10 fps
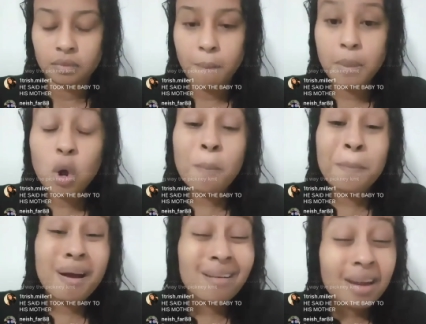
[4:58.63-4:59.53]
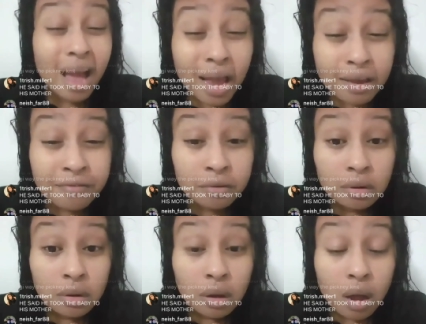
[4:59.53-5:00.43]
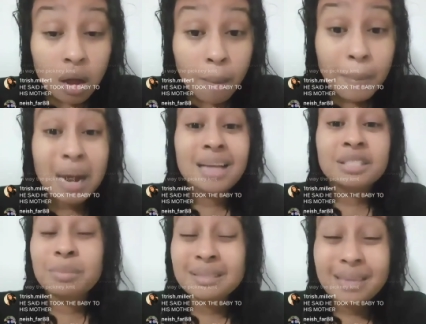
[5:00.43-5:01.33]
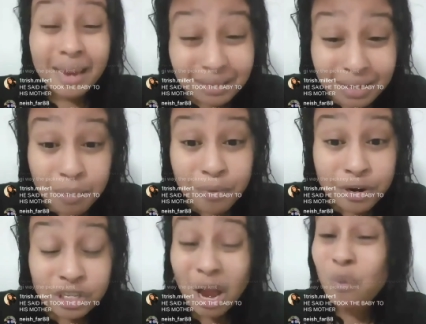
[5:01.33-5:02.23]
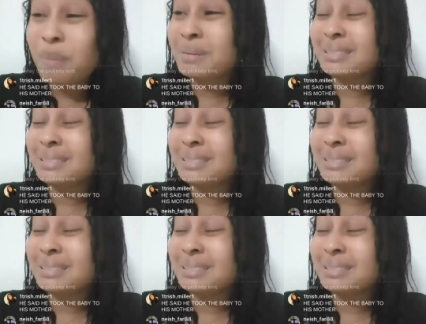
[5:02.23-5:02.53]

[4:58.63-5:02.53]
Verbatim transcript: I come on live. Because my text Kiprich, I when my